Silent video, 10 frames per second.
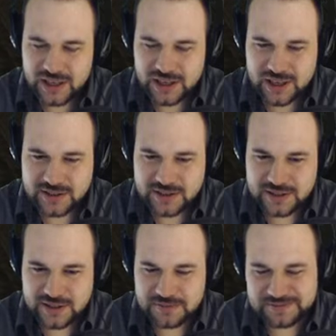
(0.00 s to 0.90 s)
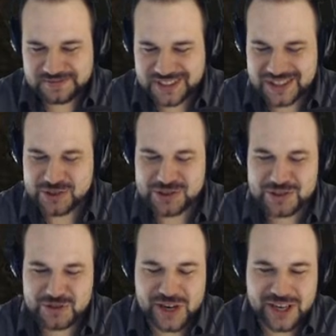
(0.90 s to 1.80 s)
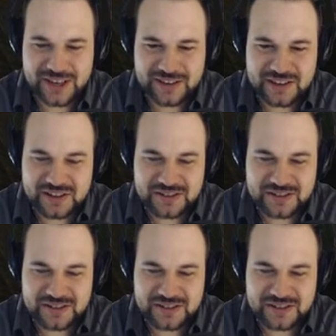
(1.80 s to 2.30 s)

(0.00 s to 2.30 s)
it's just striking that